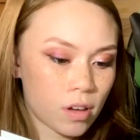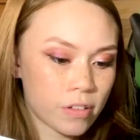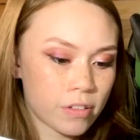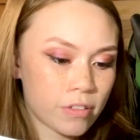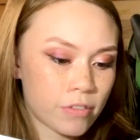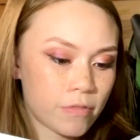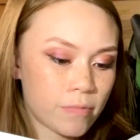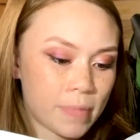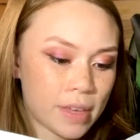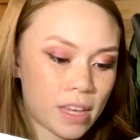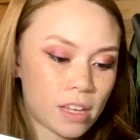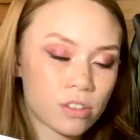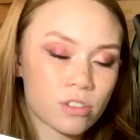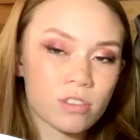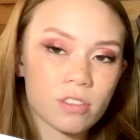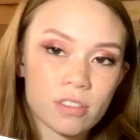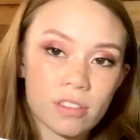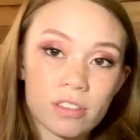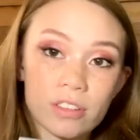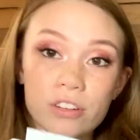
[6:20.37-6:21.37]
of me
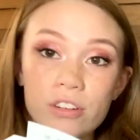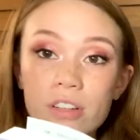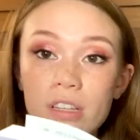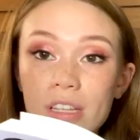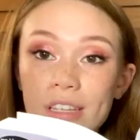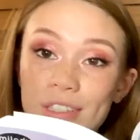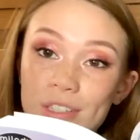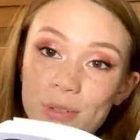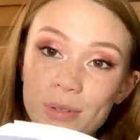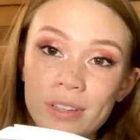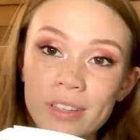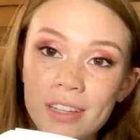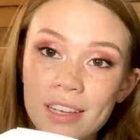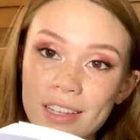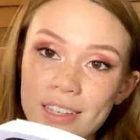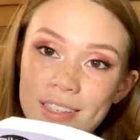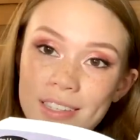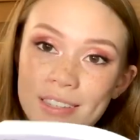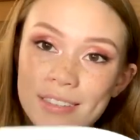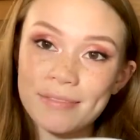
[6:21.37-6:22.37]
just literally doing
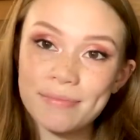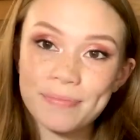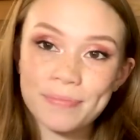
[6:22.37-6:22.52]
this.